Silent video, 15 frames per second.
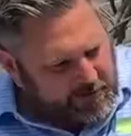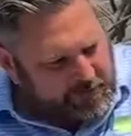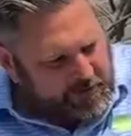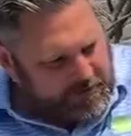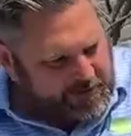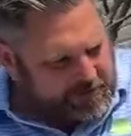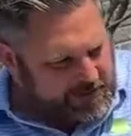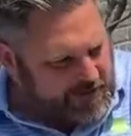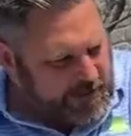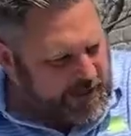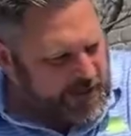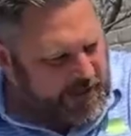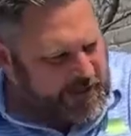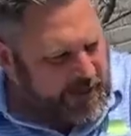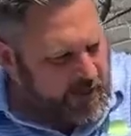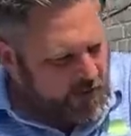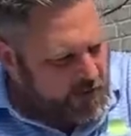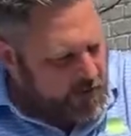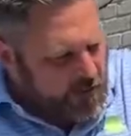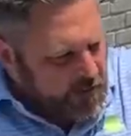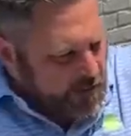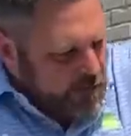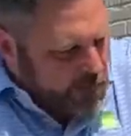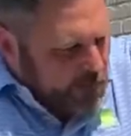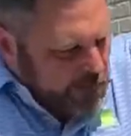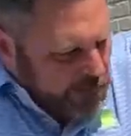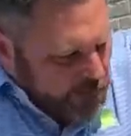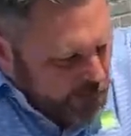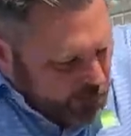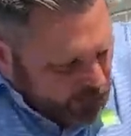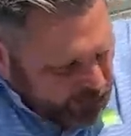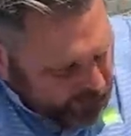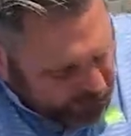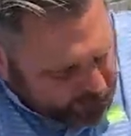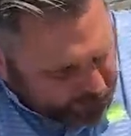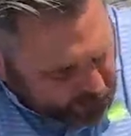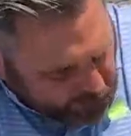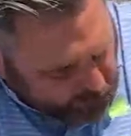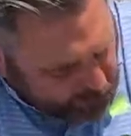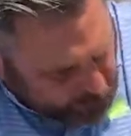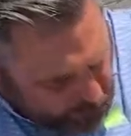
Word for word: leave like a stick hanging out. You want to go into the